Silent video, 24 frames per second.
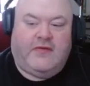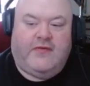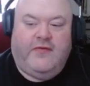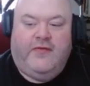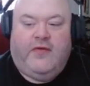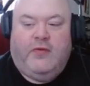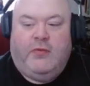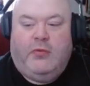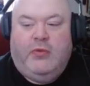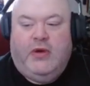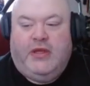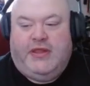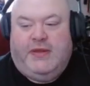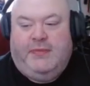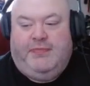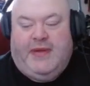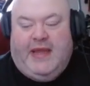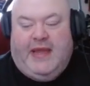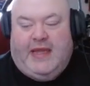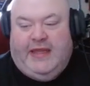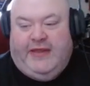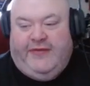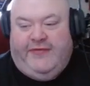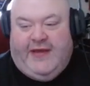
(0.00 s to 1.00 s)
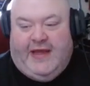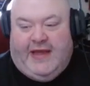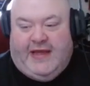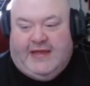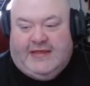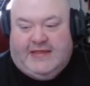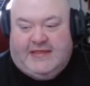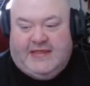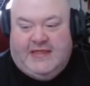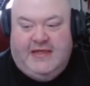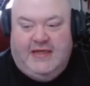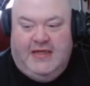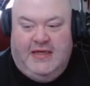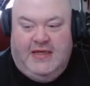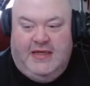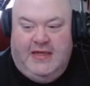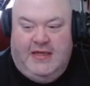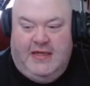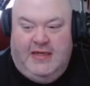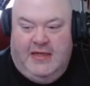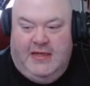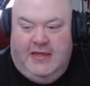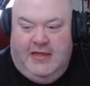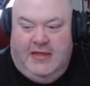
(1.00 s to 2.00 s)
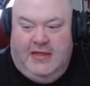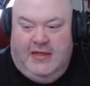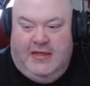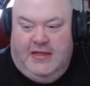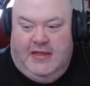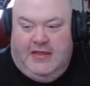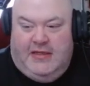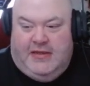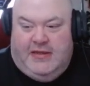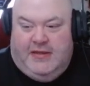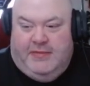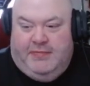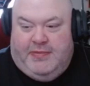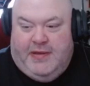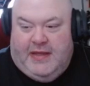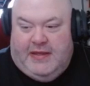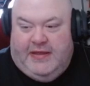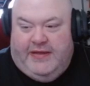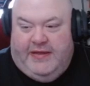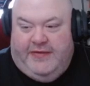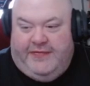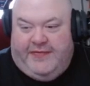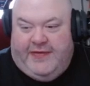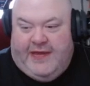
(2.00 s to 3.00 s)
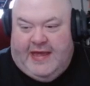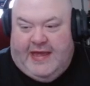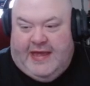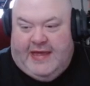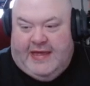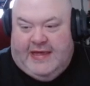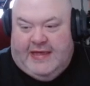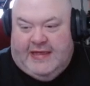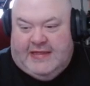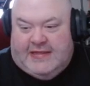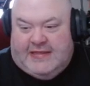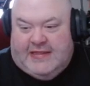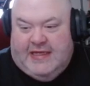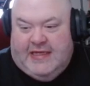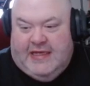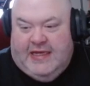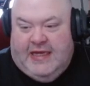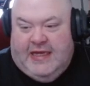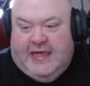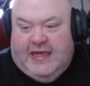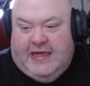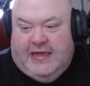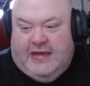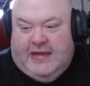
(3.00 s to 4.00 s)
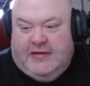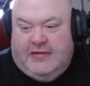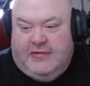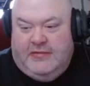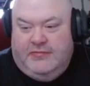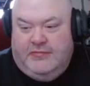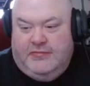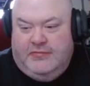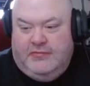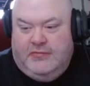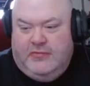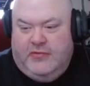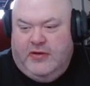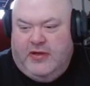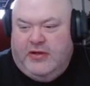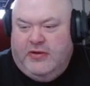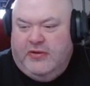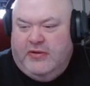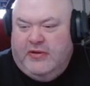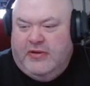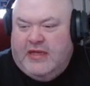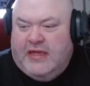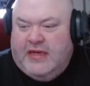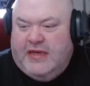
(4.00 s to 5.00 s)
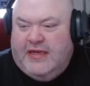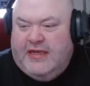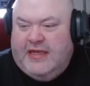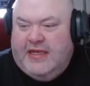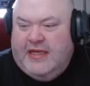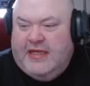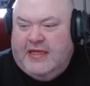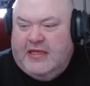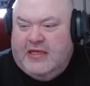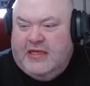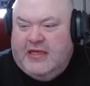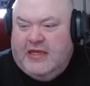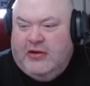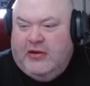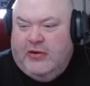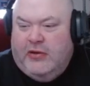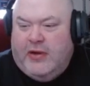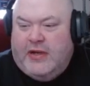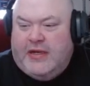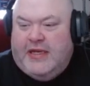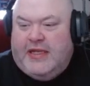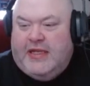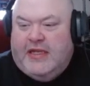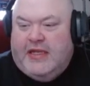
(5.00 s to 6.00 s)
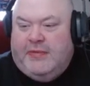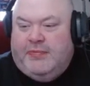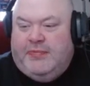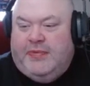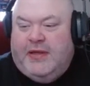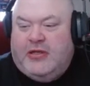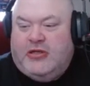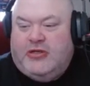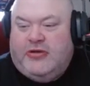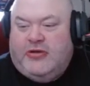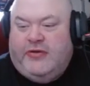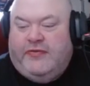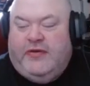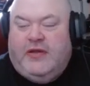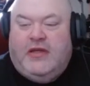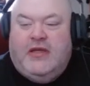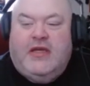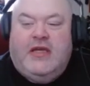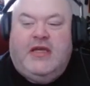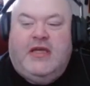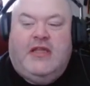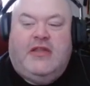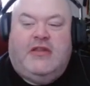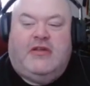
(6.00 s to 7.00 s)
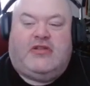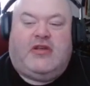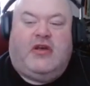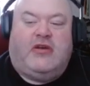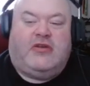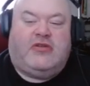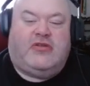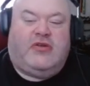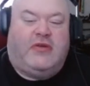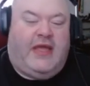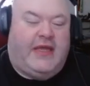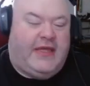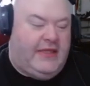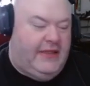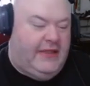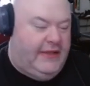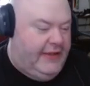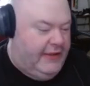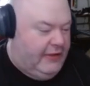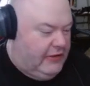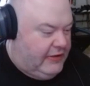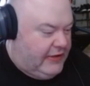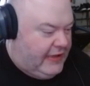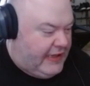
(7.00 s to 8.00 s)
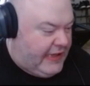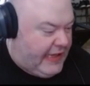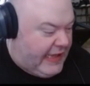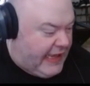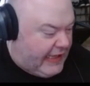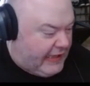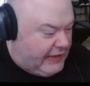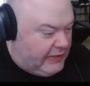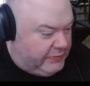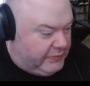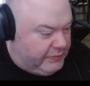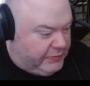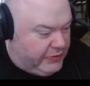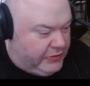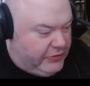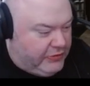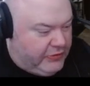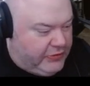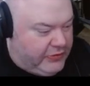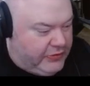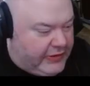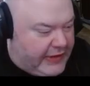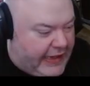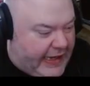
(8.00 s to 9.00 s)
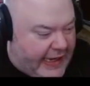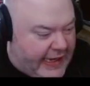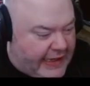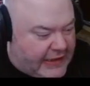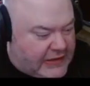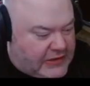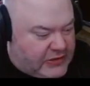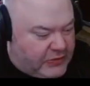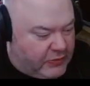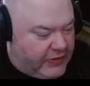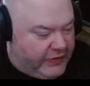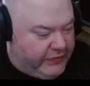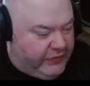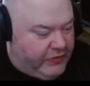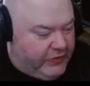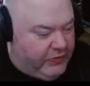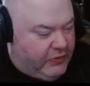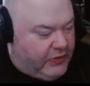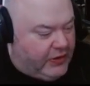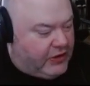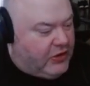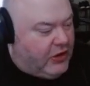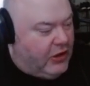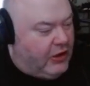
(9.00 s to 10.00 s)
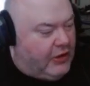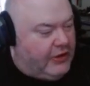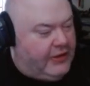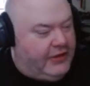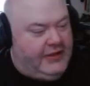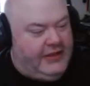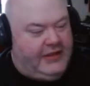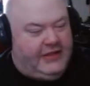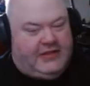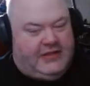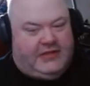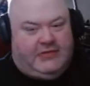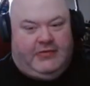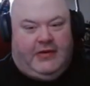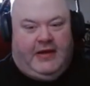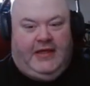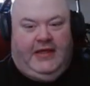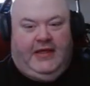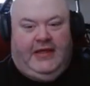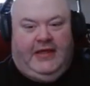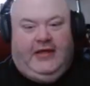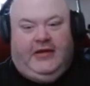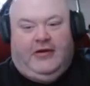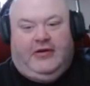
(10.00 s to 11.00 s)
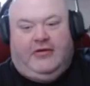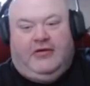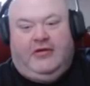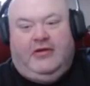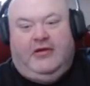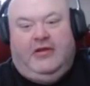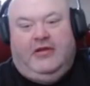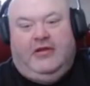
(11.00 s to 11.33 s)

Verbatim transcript: from what the Bailiff has. The Bailiff has, uh, oh, I don't, I didn't get, oh, I didn't get a picture of it. There's also like a little halberd or axe or whatever you want to call it. It's right here.